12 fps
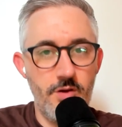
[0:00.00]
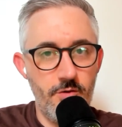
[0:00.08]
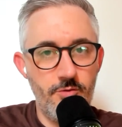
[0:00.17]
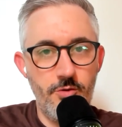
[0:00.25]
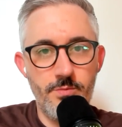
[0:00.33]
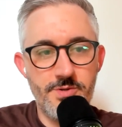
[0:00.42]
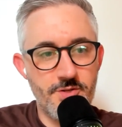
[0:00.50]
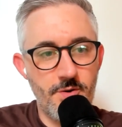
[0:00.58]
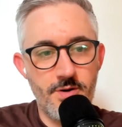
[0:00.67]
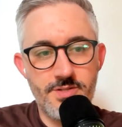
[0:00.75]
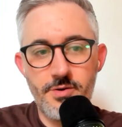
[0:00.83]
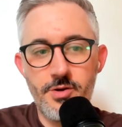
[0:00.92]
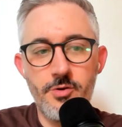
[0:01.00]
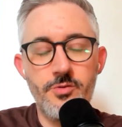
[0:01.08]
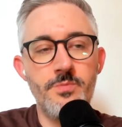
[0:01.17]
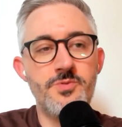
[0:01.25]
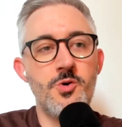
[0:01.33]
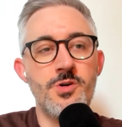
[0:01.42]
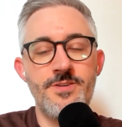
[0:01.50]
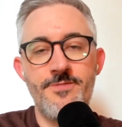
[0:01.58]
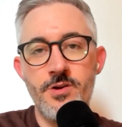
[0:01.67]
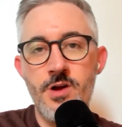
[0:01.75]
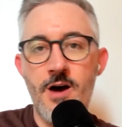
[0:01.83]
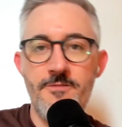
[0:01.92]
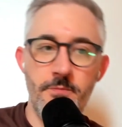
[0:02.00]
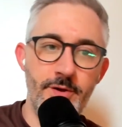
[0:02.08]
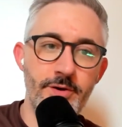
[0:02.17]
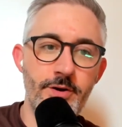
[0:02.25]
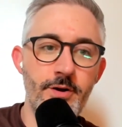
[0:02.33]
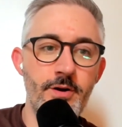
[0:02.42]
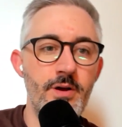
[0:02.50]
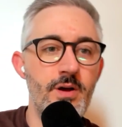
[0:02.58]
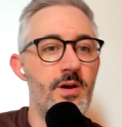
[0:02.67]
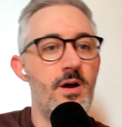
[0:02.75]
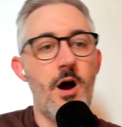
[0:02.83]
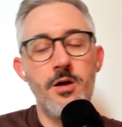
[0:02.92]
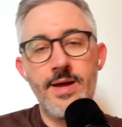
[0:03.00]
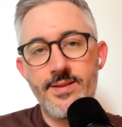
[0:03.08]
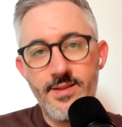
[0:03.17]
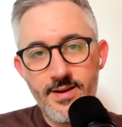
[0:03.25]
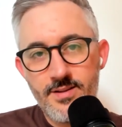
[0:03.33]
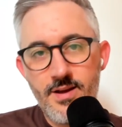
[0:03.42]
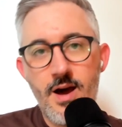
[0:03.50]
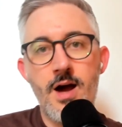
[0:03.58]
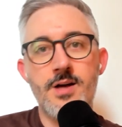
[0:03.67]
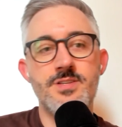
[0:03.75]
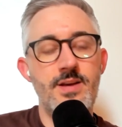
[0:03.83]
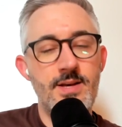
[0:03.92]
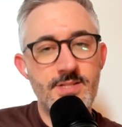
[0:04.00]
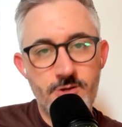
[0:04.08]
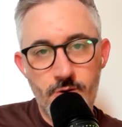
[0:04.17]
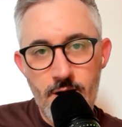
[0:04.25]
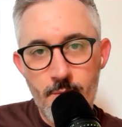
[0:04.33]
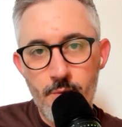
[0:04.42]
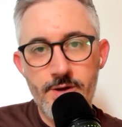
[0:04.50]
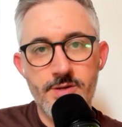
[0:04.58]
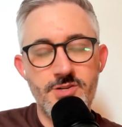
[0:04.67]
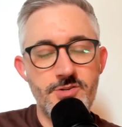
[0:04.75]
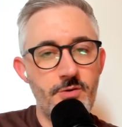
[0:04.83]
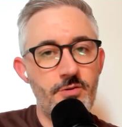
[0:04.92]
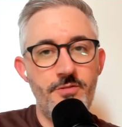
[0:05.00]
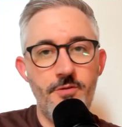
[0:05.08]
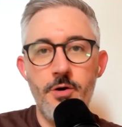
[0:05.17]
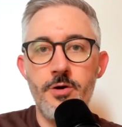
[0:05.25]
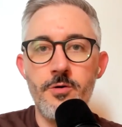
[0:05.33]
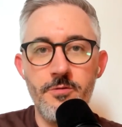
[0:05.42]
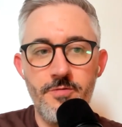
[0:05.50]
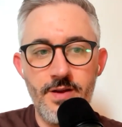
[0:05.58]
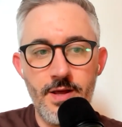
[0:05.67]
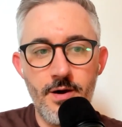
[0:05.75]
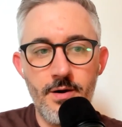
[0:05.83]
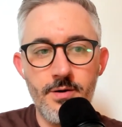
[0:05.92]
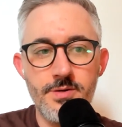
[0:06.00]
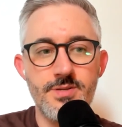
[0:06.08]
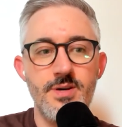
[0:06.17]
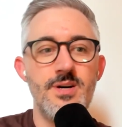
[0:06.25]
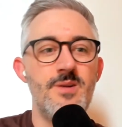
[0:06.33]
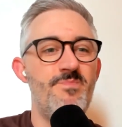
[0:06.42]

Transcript: YouTube Shorts. So YouTube Shorts, if you're not familiar, are like TikToks, Instagram Reels. There's those vertical videos,